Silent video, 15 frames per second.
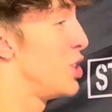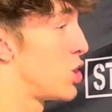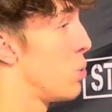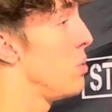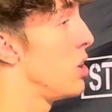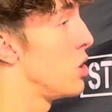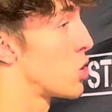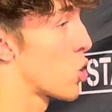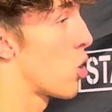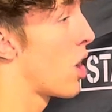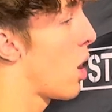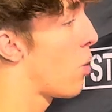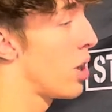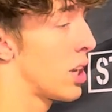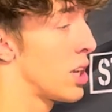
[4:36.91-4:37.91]
So me and Jordan,
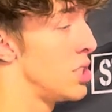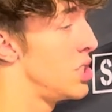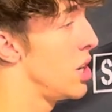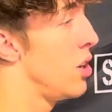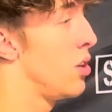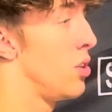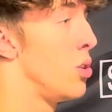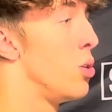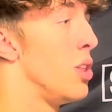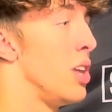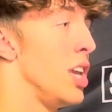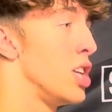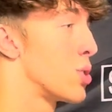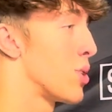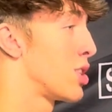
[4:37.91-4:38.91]
I want to continue to do the
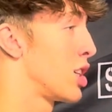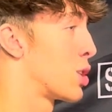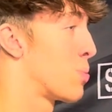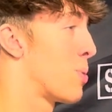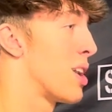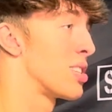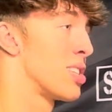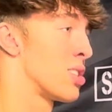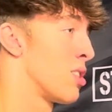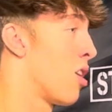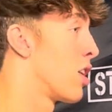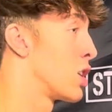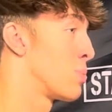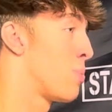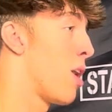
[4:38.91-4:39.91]
East West Express as
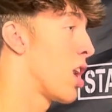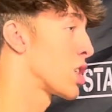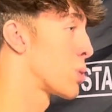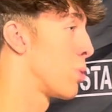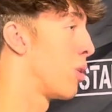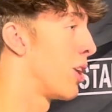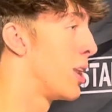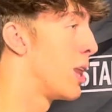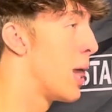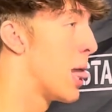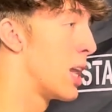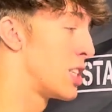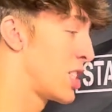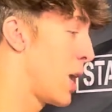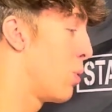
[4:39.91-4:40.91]
long as possible. And
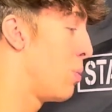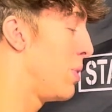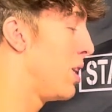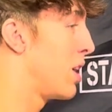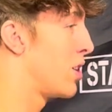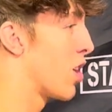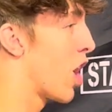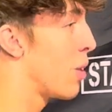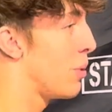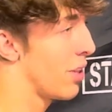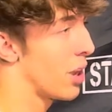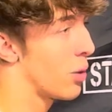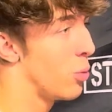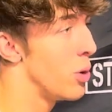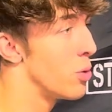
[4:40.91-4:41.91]
same with me and Darby,
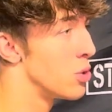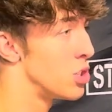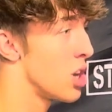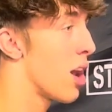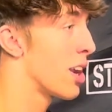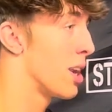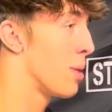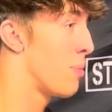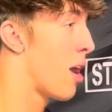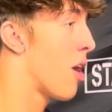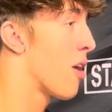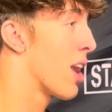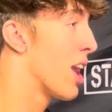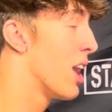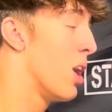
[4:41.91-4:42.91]
like we were talking
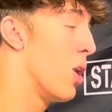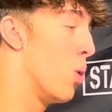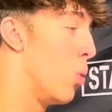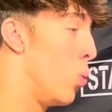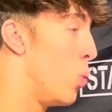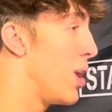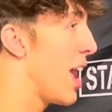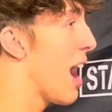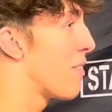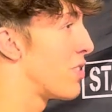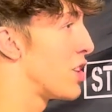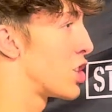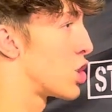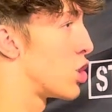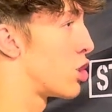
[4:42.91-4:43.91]
about. We have
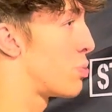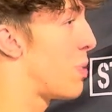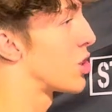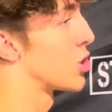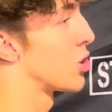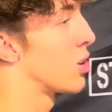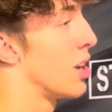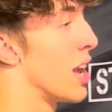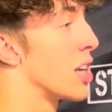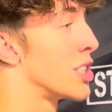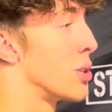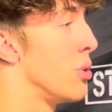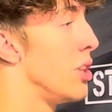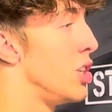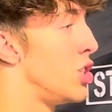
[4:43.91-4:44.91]
this special
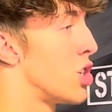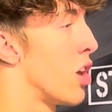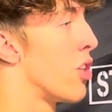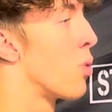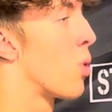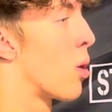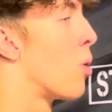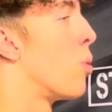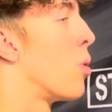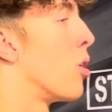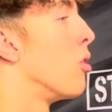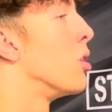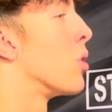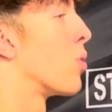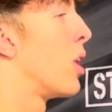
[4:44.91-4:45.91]
connection with each other where when
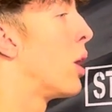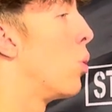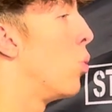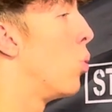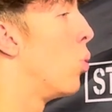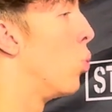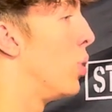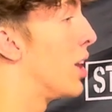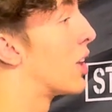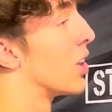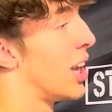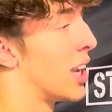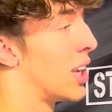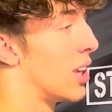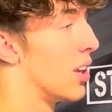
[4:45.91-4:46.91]
we're in the ring, we
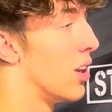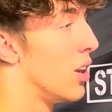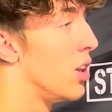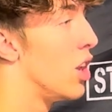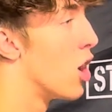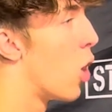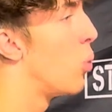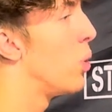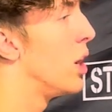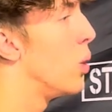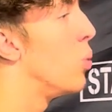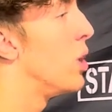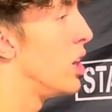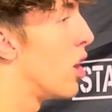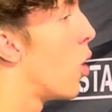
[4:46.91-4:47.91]
click. You know, we
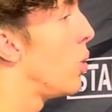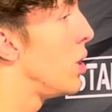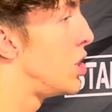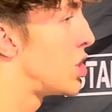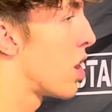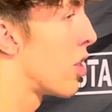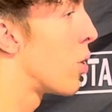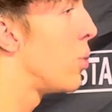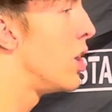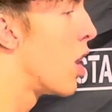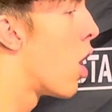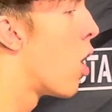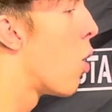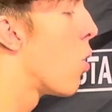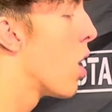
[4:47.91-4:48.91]
we know each other. We
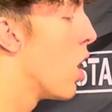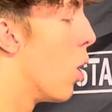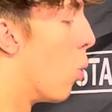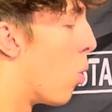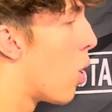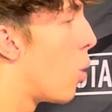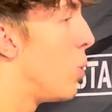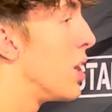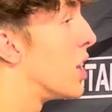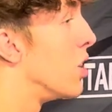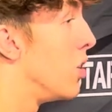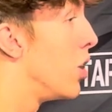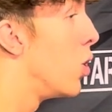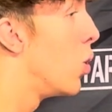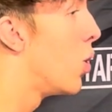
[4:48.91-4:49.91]
know what we can
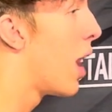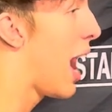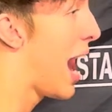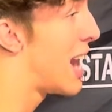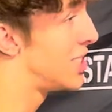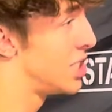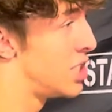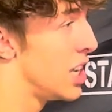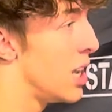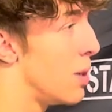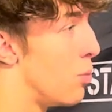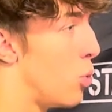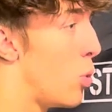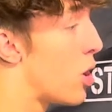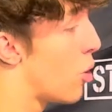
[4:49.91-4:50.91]
do as a
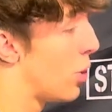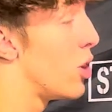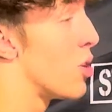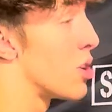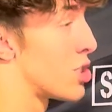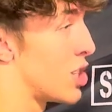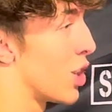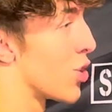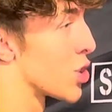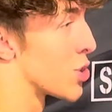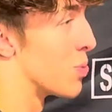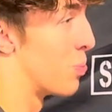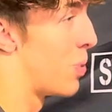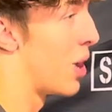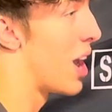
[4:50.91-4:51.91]
team. We know we can do as singles,
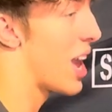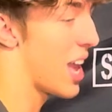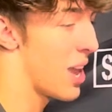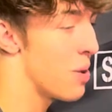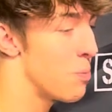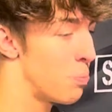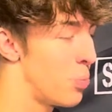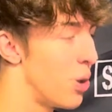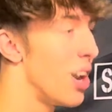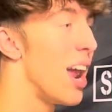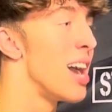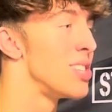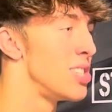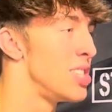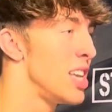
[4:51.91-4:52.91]
but put it
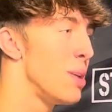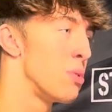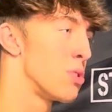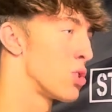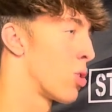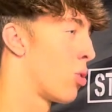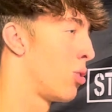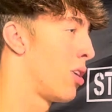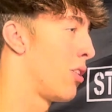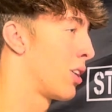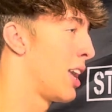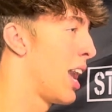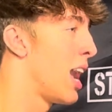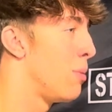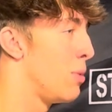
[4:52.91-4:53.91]
as a team, it's a whole nother
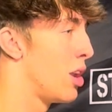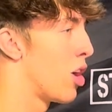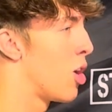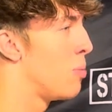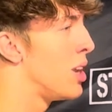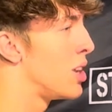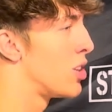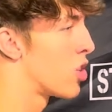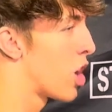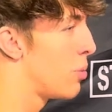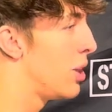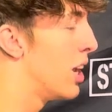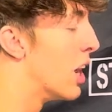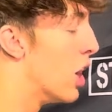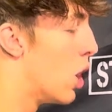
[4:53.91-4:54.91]
game. You know, and me and
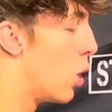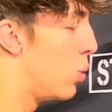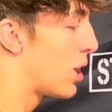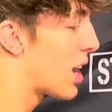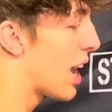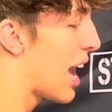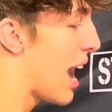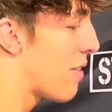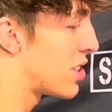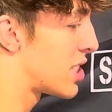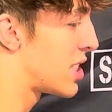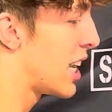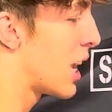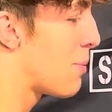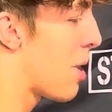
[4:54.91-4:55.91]
Darby, we kind of have this
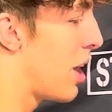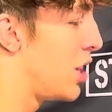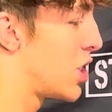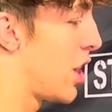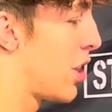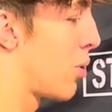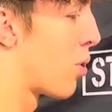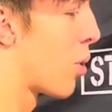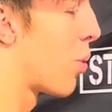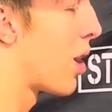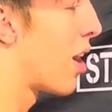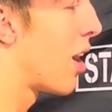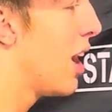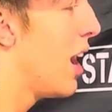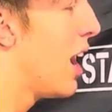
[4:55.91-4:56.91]
thing about each other where
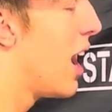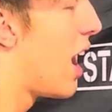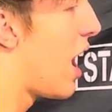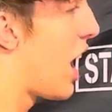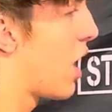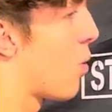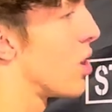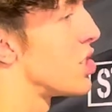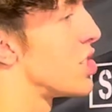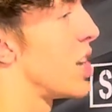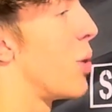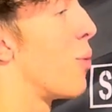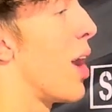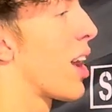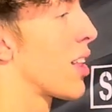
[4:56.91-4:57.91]
we're I don't want to say
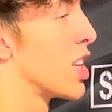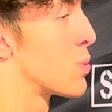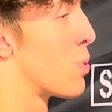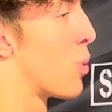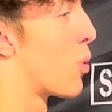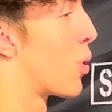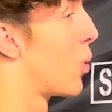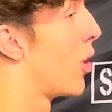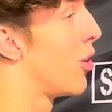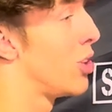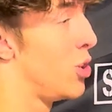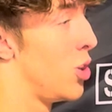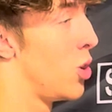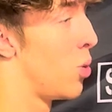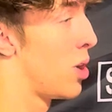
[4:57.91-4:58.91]
reckless, but we're willing to
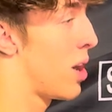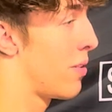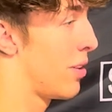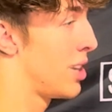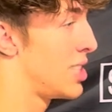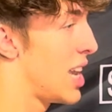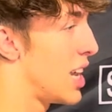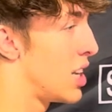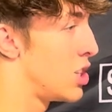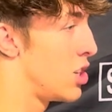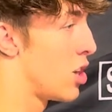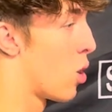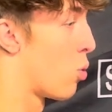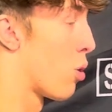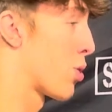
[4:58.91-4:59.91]
do whatever it takes. You
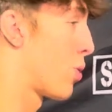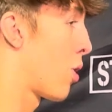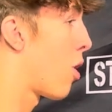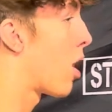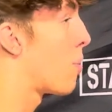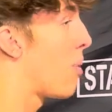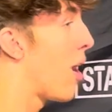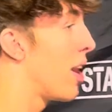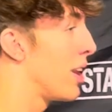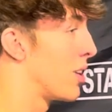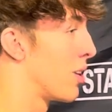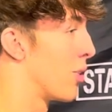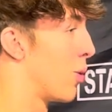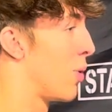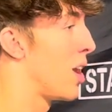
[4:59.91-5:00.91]
know, we'll throw our body
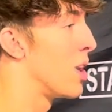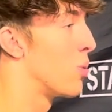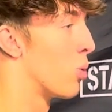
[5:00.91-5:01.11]
into the wind.